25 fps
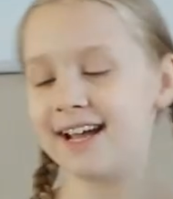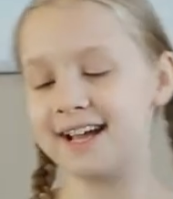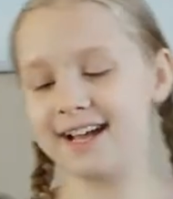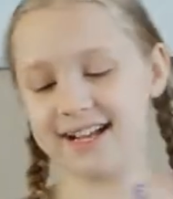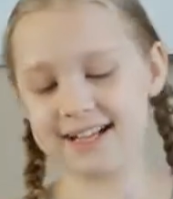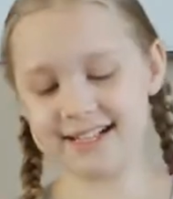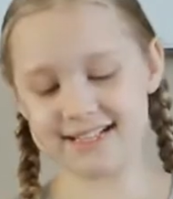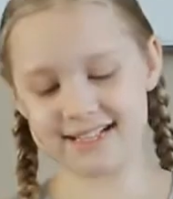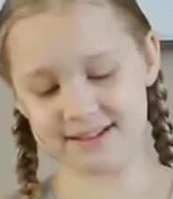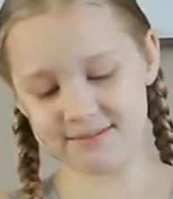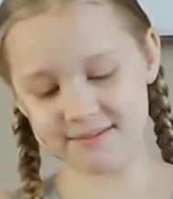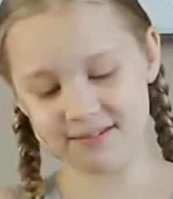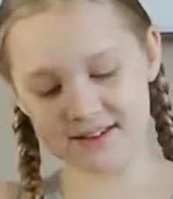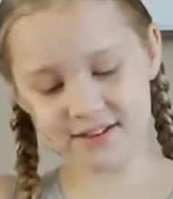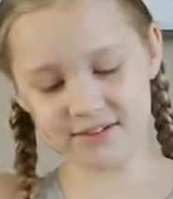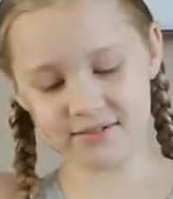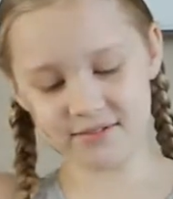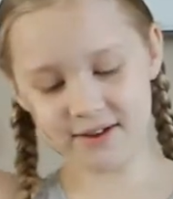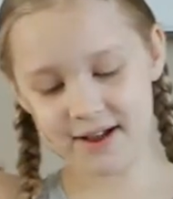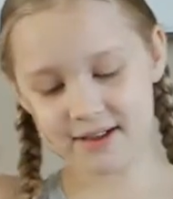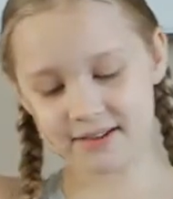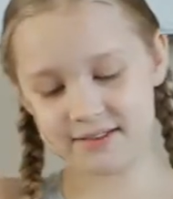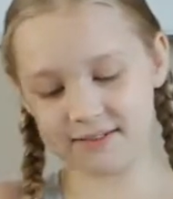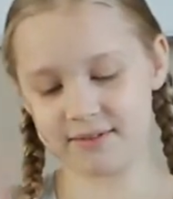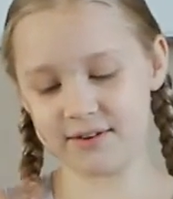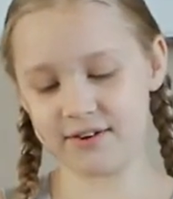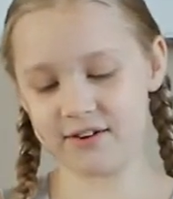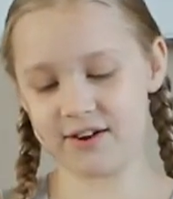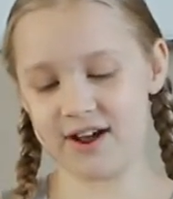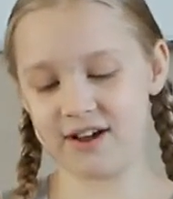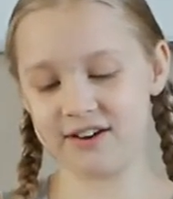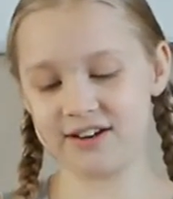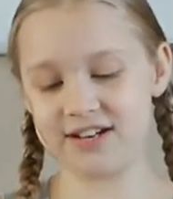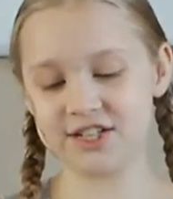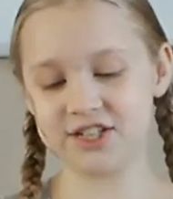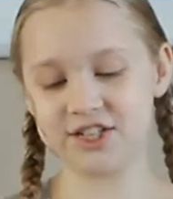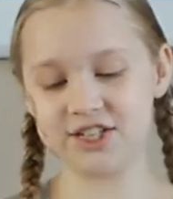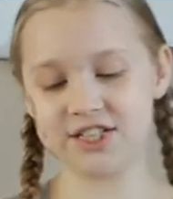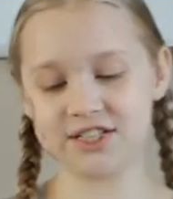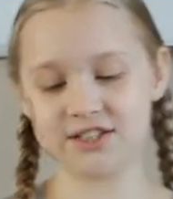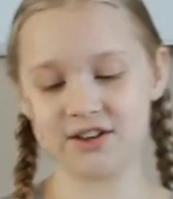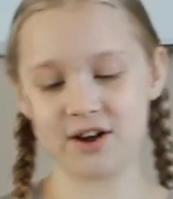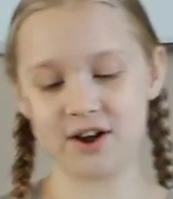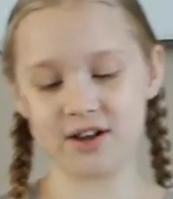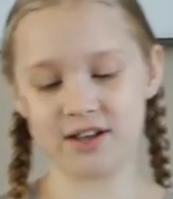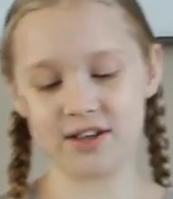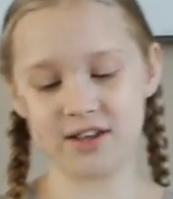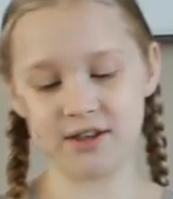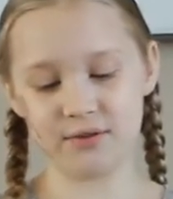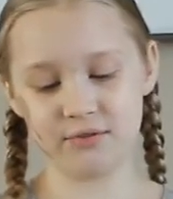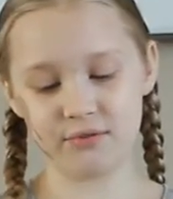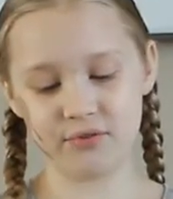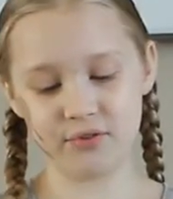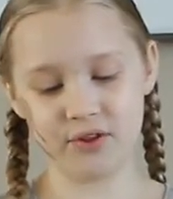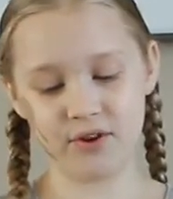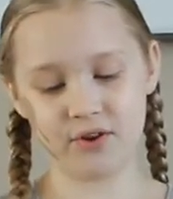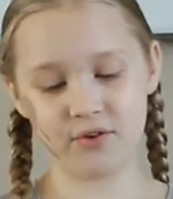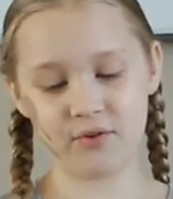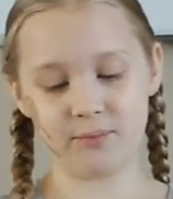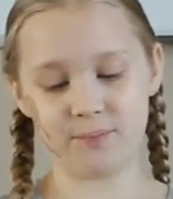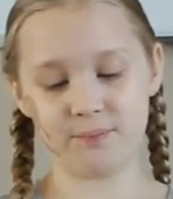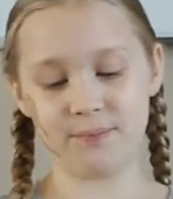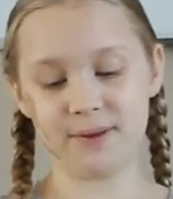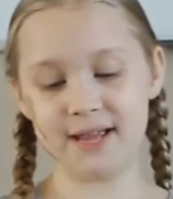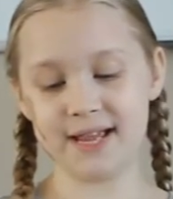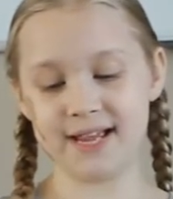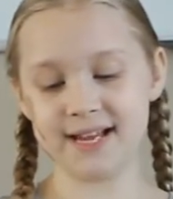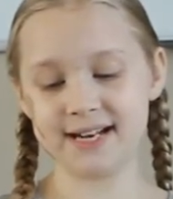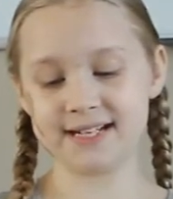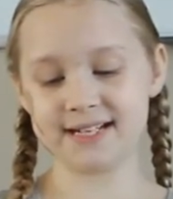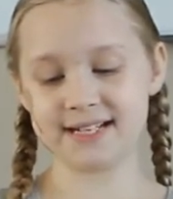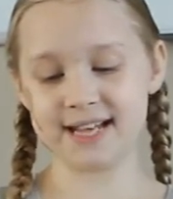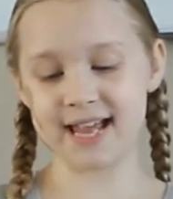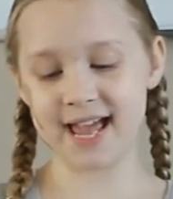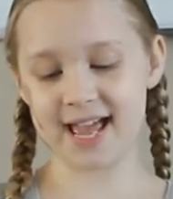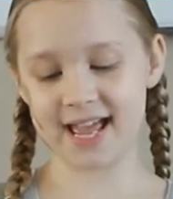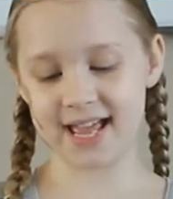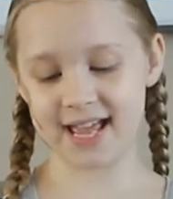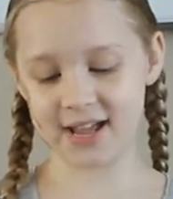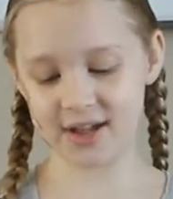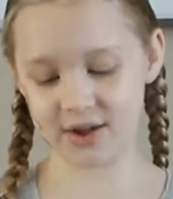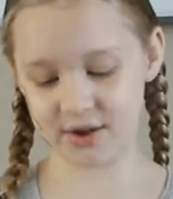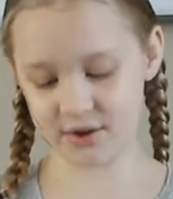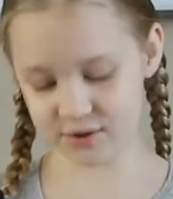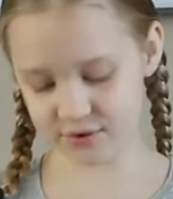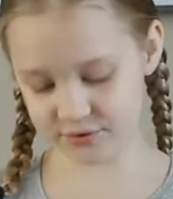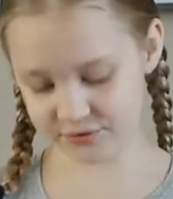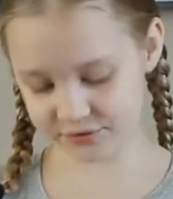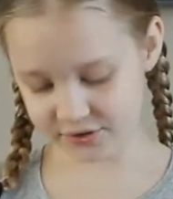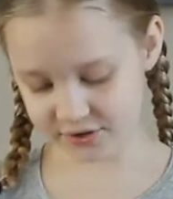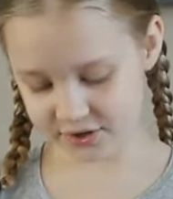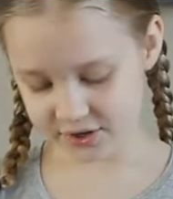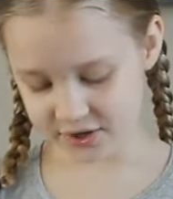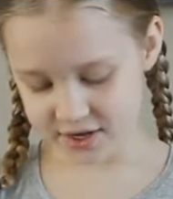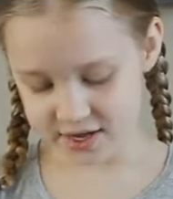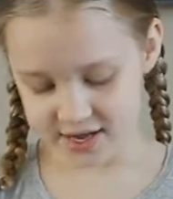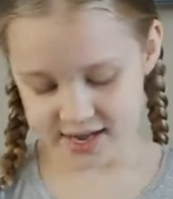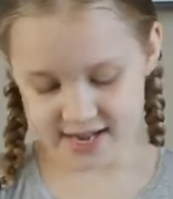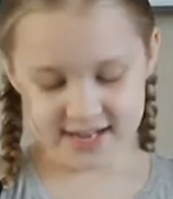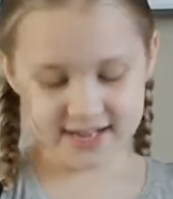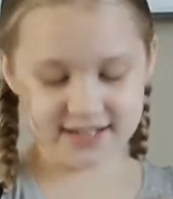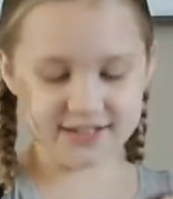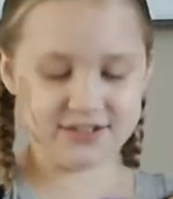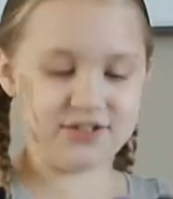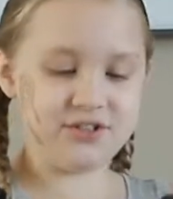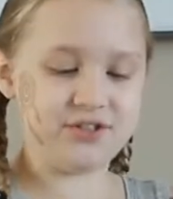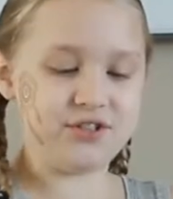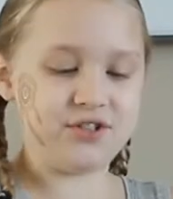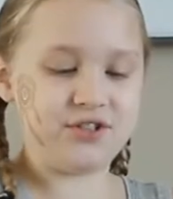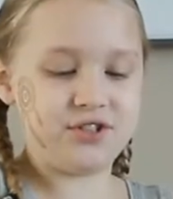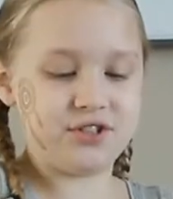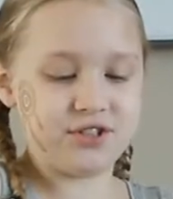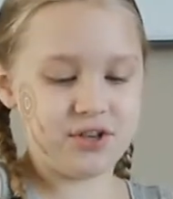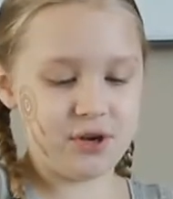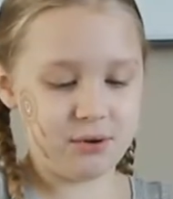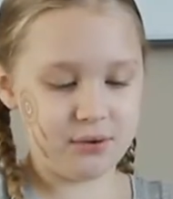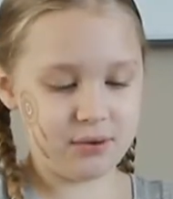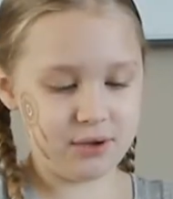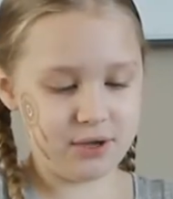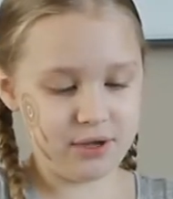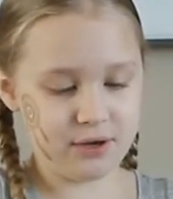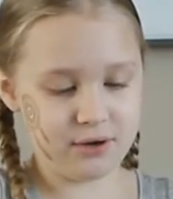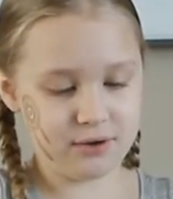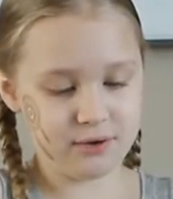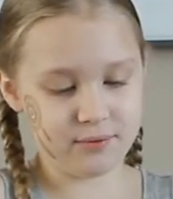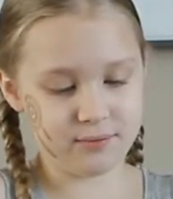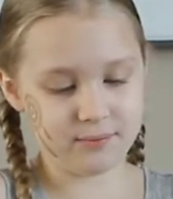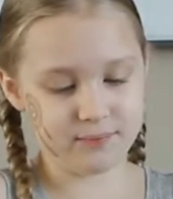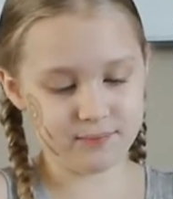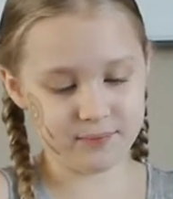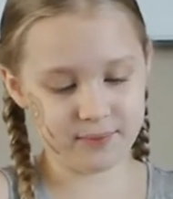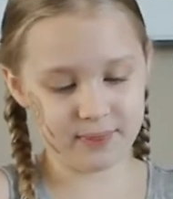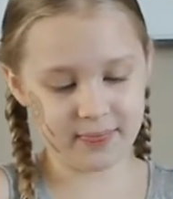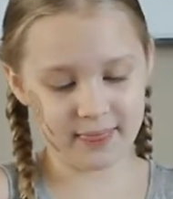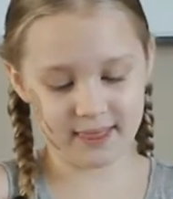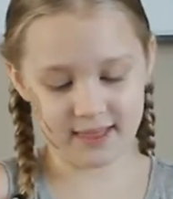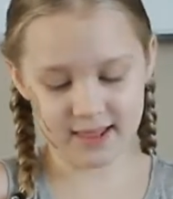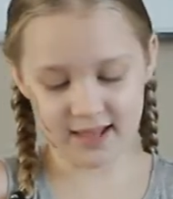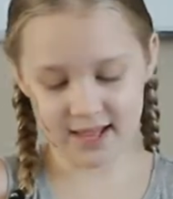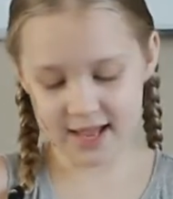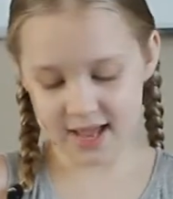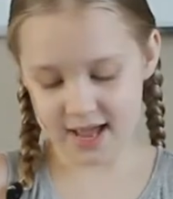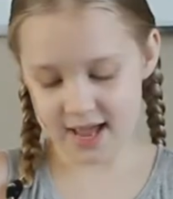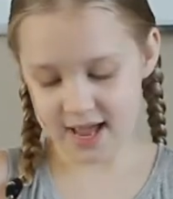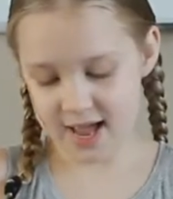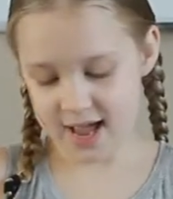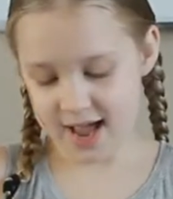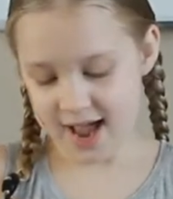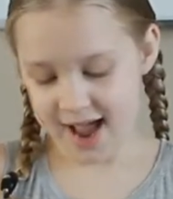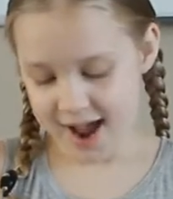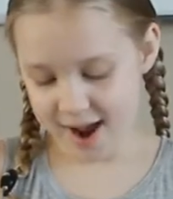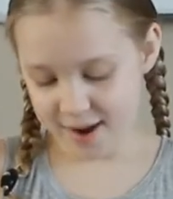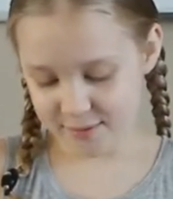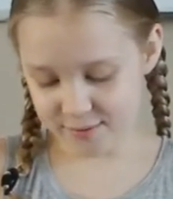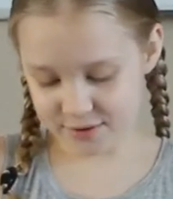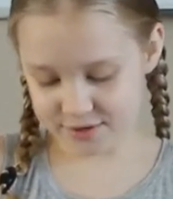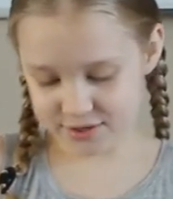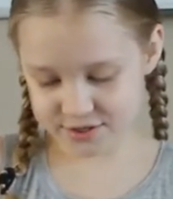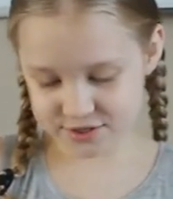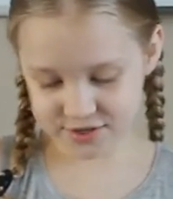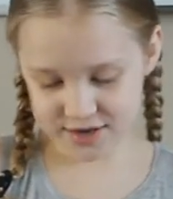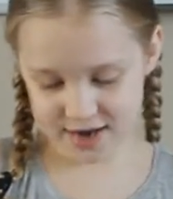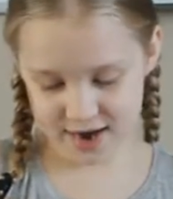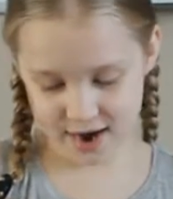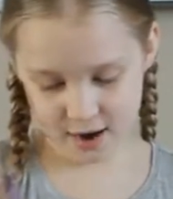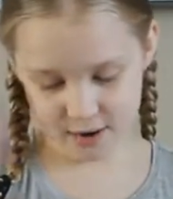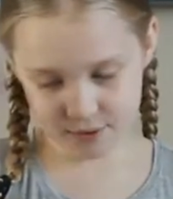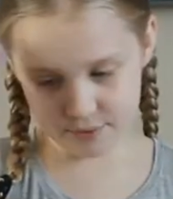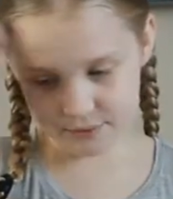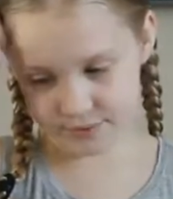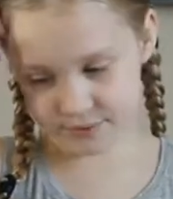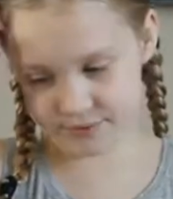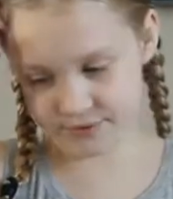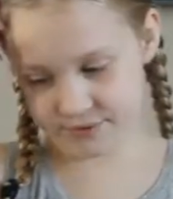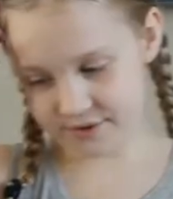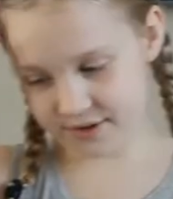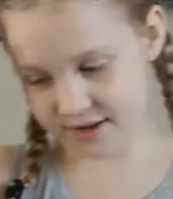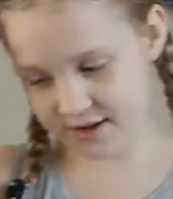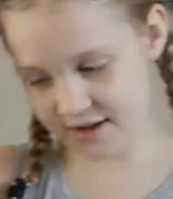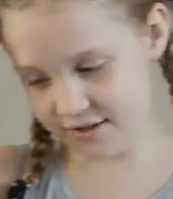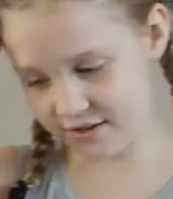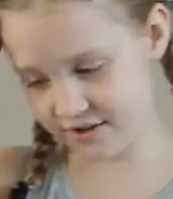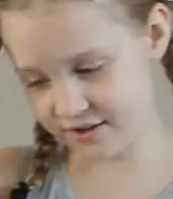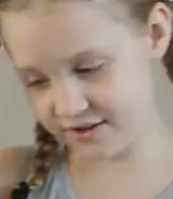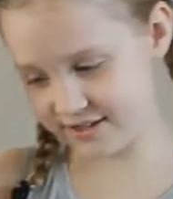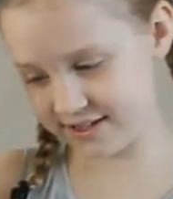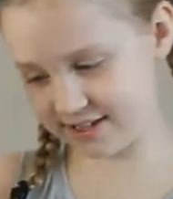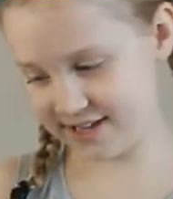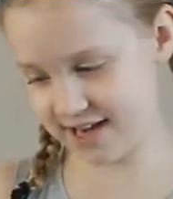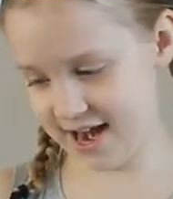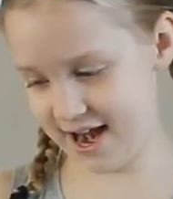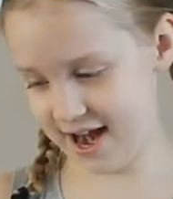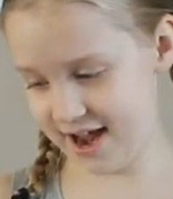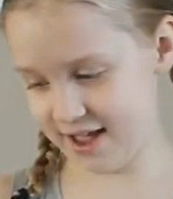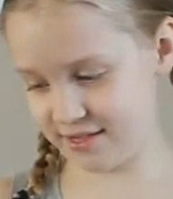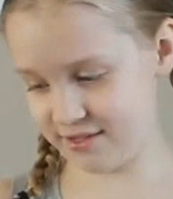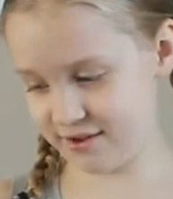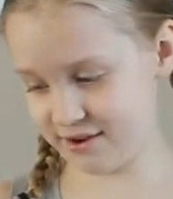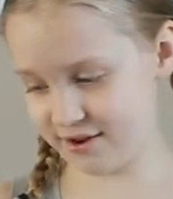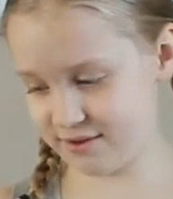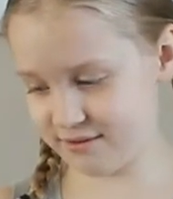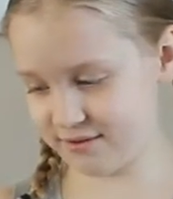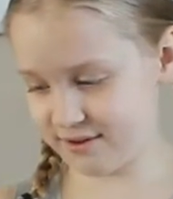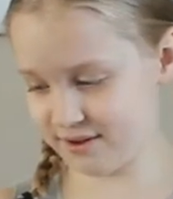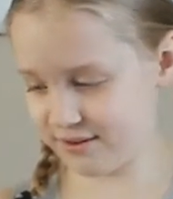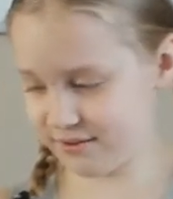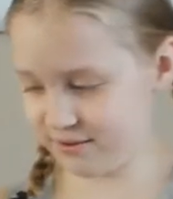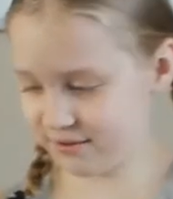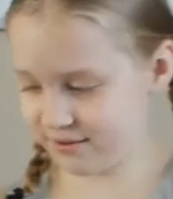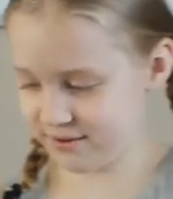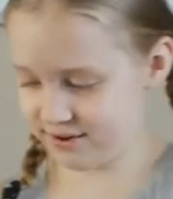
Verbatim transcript: except it's wrapped around, and she's got cute little pigtails. It's just so cute. I wonder how the other Skylar will